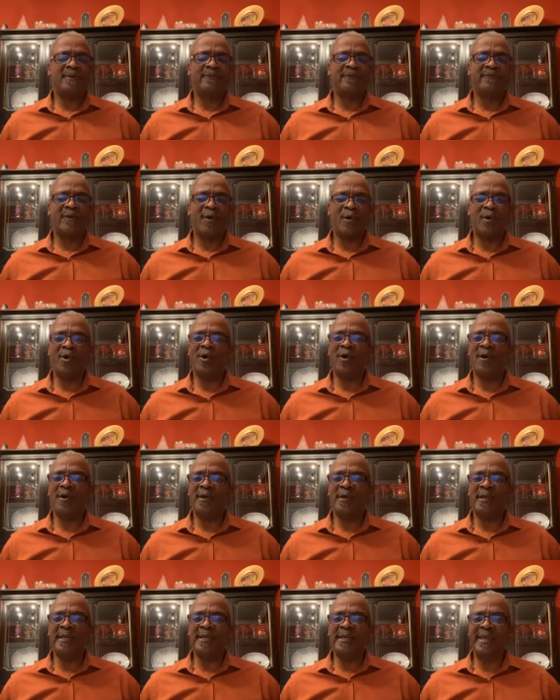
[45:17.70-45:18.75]

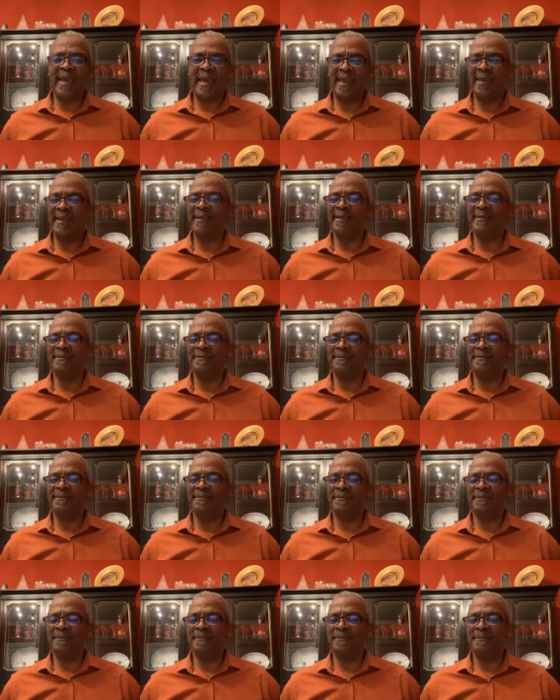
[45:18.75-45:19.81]
before he came
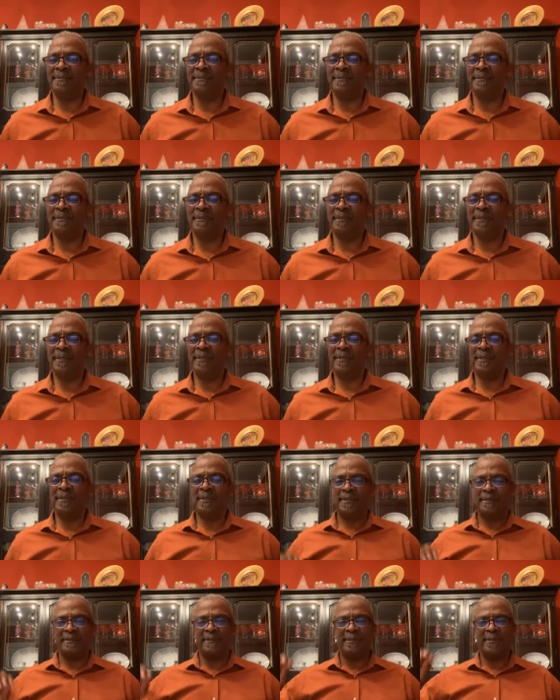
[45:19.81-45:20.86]

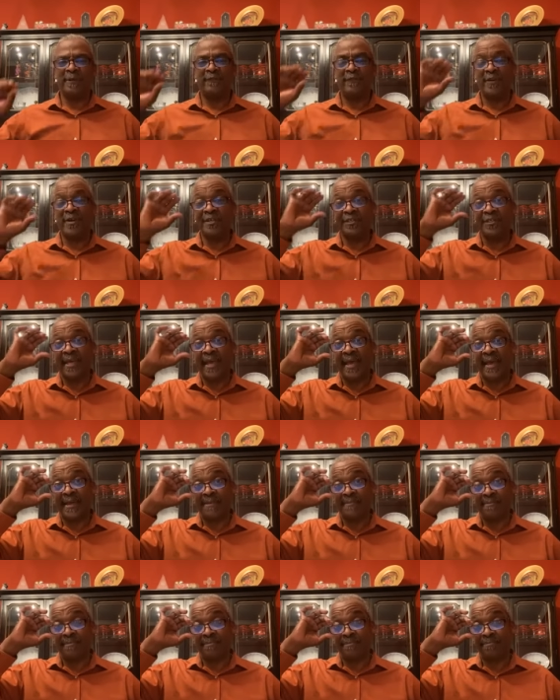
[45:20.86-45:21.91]
the first
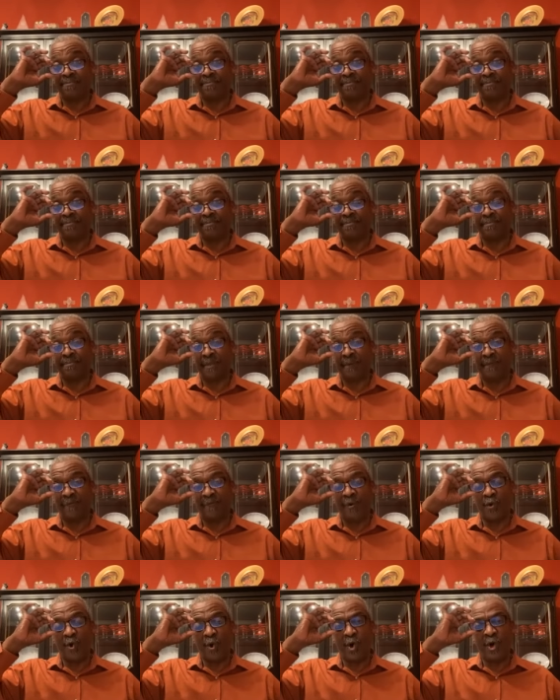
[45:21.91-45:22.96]
time
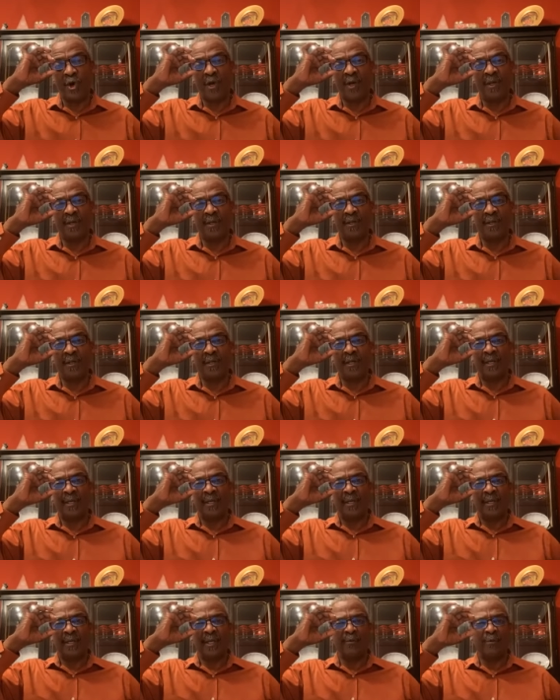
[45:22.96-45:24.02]
before
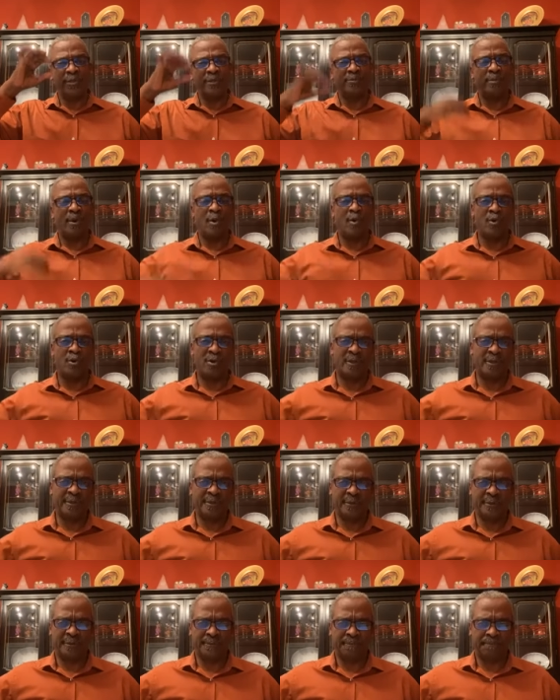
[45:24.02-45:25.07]
he was
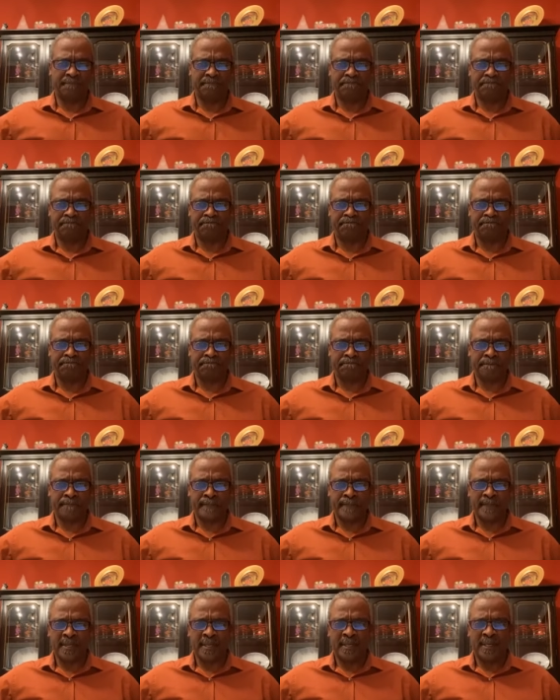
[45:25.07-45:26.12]
born
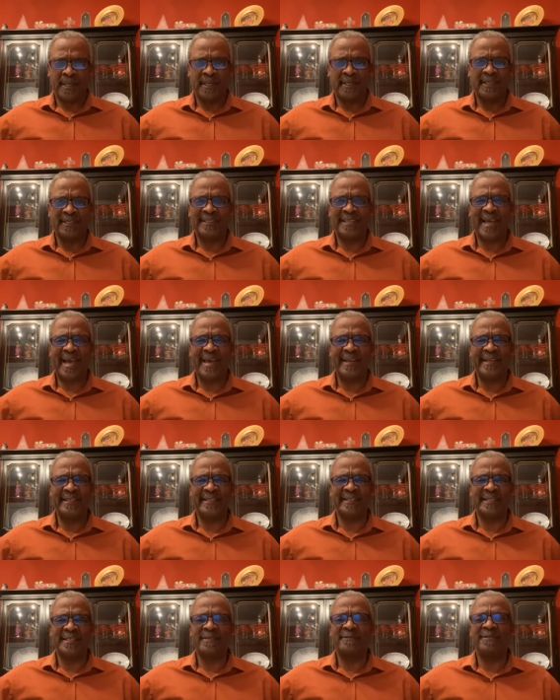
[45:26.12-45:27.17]
in the
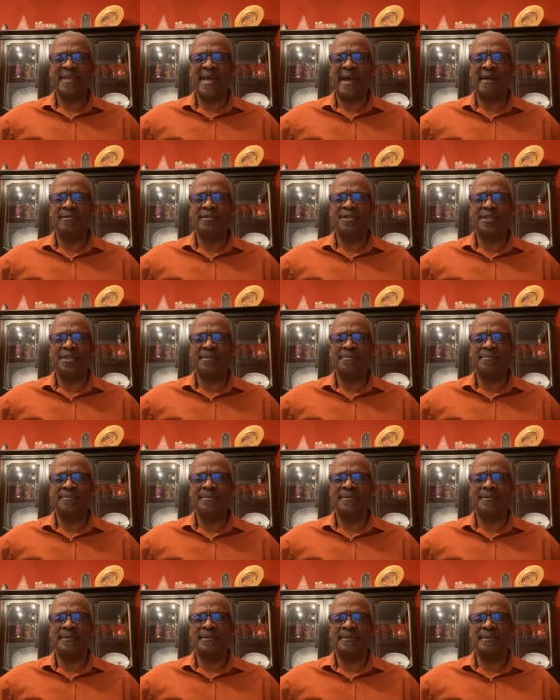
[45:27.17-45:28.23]
tiniest of
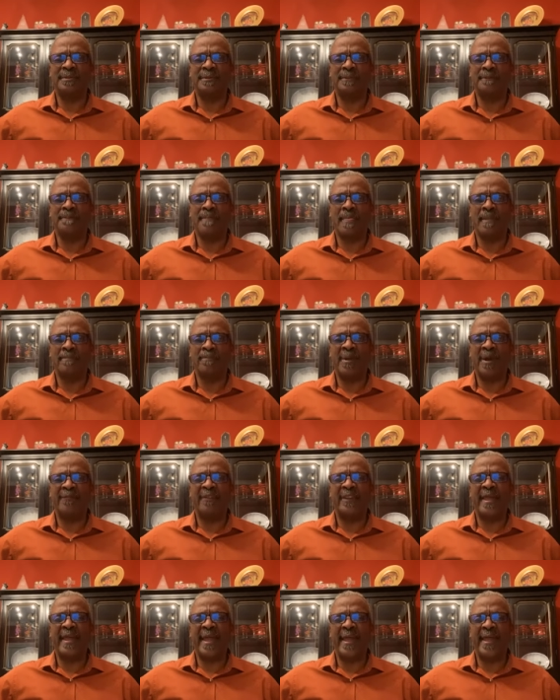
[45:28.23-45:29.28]
townships,
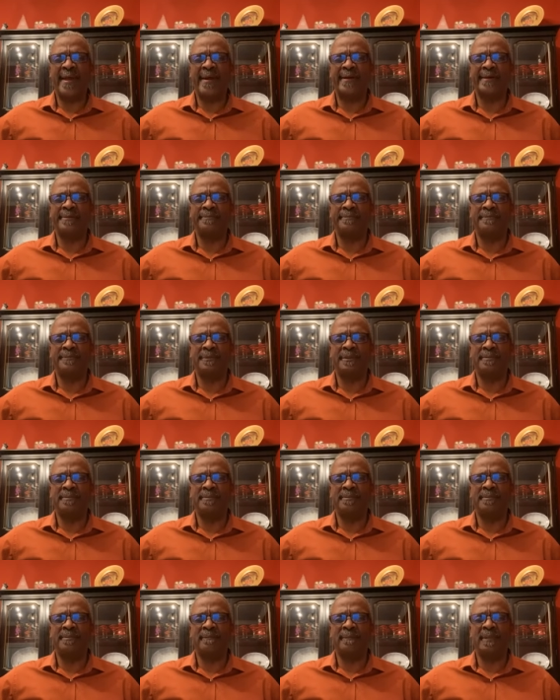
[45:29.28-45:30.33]
Bethlehem,
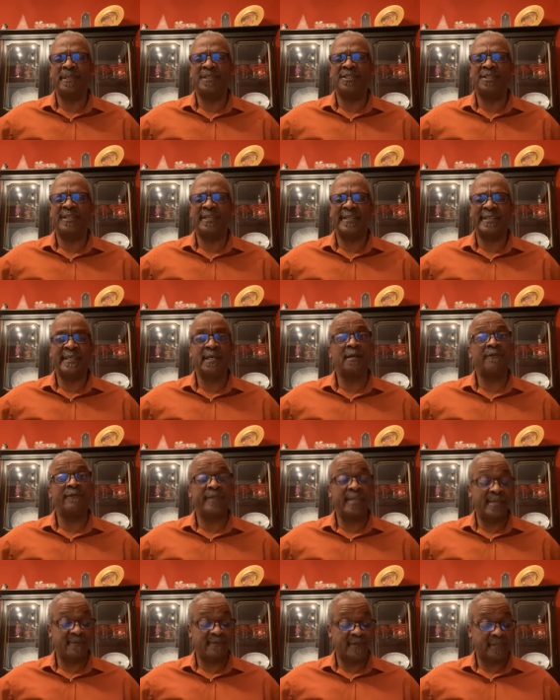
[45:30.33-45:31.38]
in the city
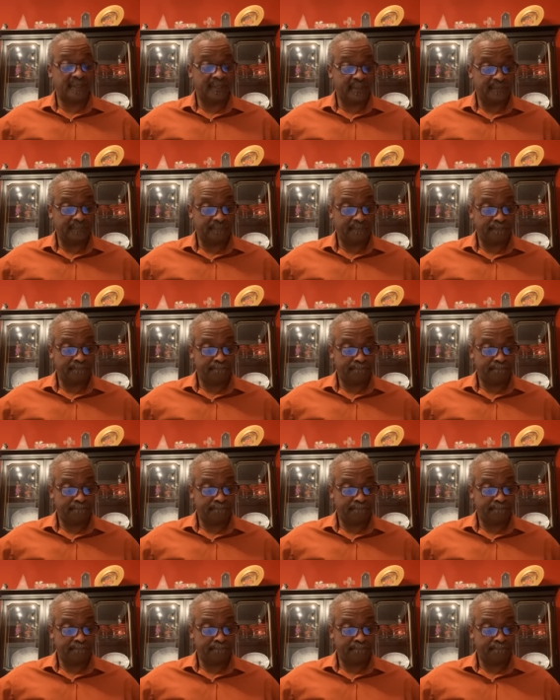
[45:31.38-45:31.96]
of David.